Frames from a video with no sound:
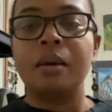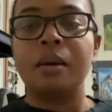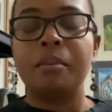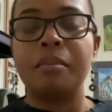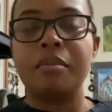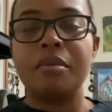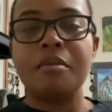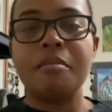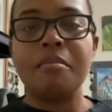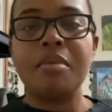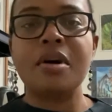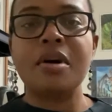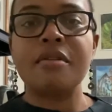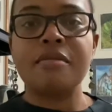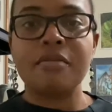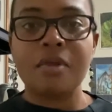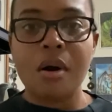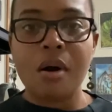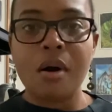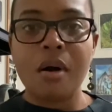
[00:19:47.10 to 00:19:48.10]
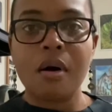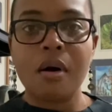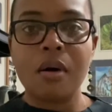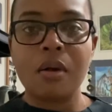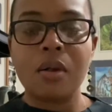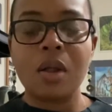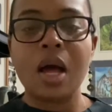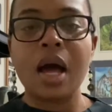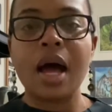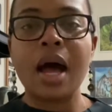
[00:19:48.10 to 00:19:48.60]
But above
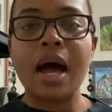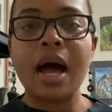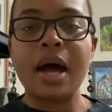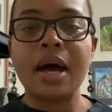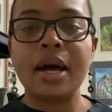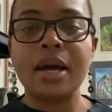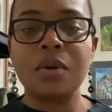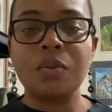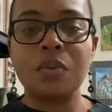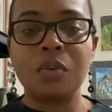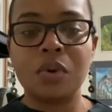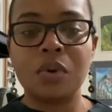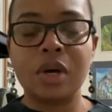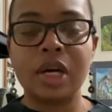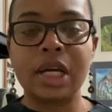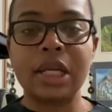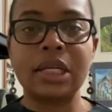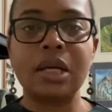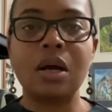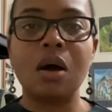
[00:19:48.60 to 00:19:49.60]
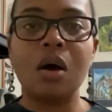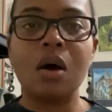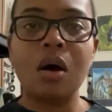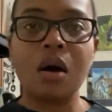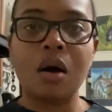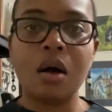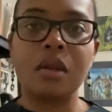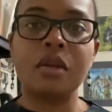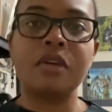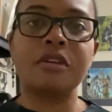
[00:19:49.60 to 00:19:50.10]
all, I want
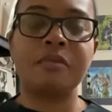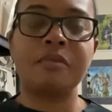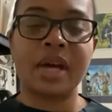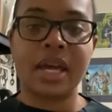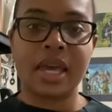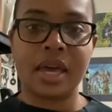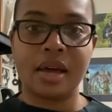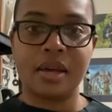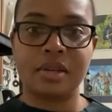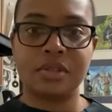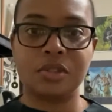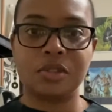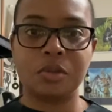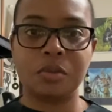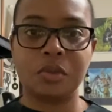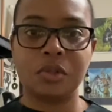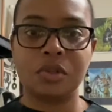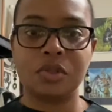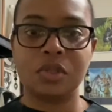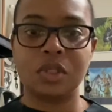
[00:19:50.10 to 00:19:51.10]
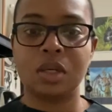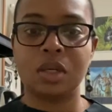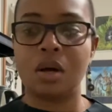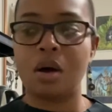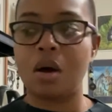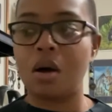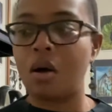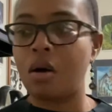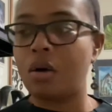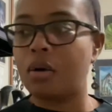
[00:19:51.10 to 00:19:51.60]
all of my customers,
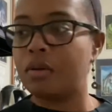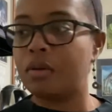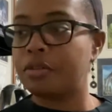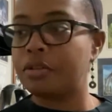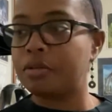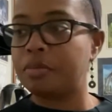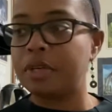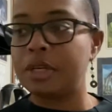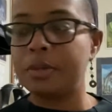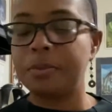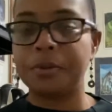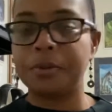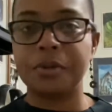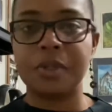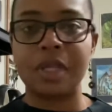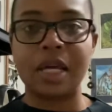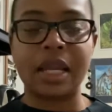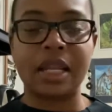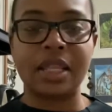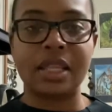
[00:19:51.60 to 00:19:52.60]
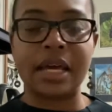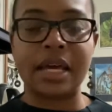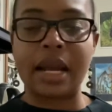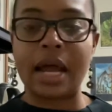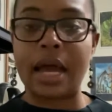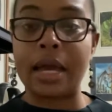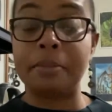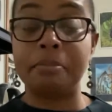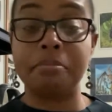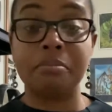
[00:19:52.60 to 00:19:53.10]
all the people that
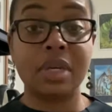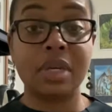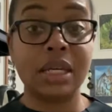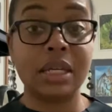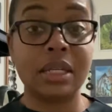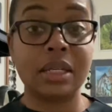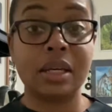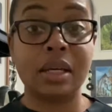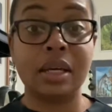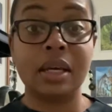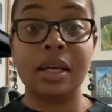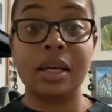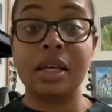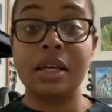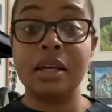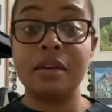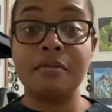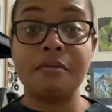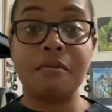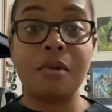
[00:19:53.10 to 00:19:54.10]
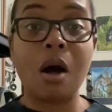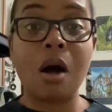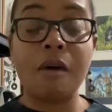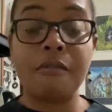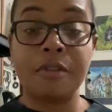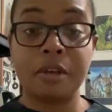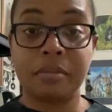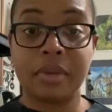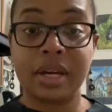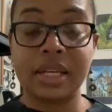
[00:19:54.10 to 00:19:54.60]
I meet
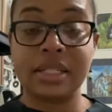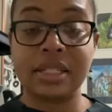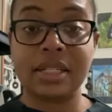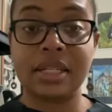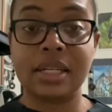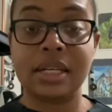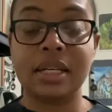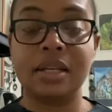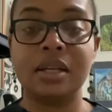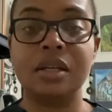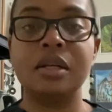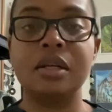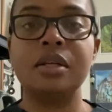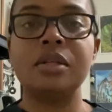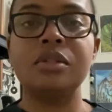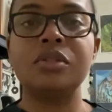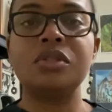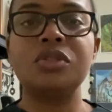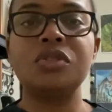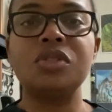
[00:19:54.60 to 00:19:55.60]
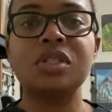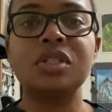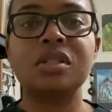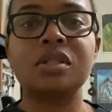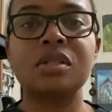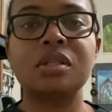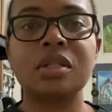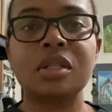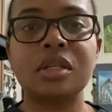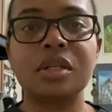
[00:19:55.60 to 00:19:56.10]
involving my tea, to
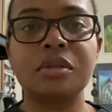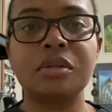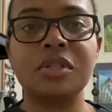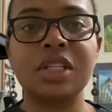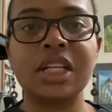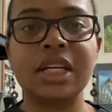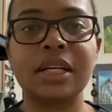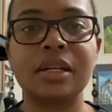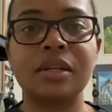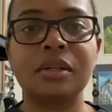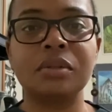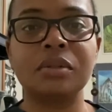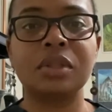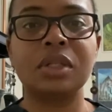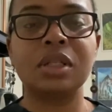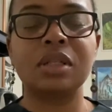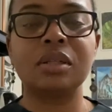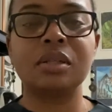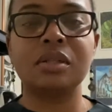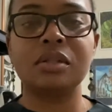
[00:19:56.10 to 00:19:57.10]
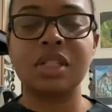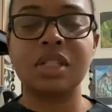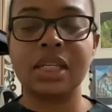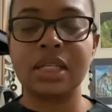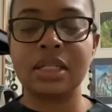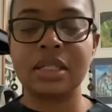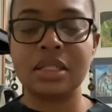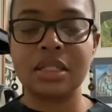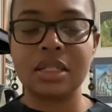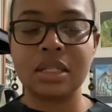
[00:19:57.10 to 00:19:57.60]
just slow down, take a
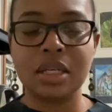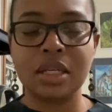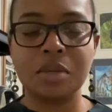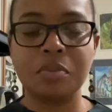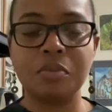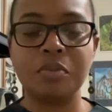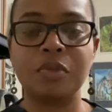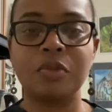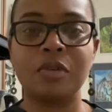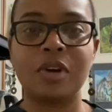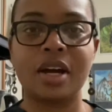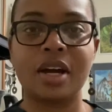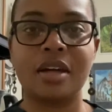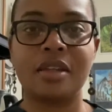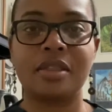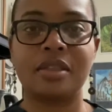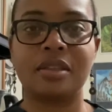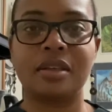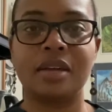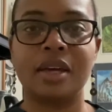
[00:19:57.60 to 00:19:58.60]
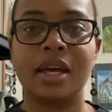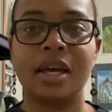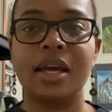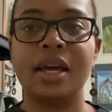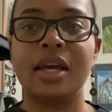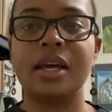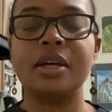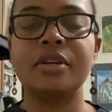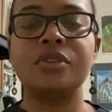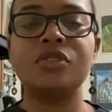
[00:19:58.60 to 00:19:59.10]
deep breath,
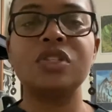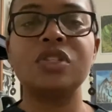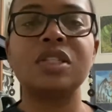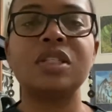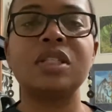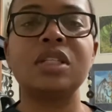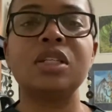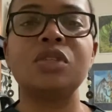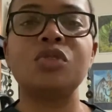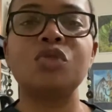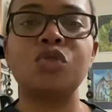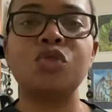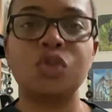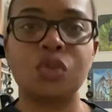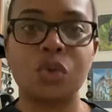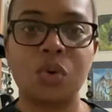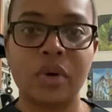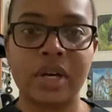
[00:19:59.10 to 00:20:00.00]
and just enjoy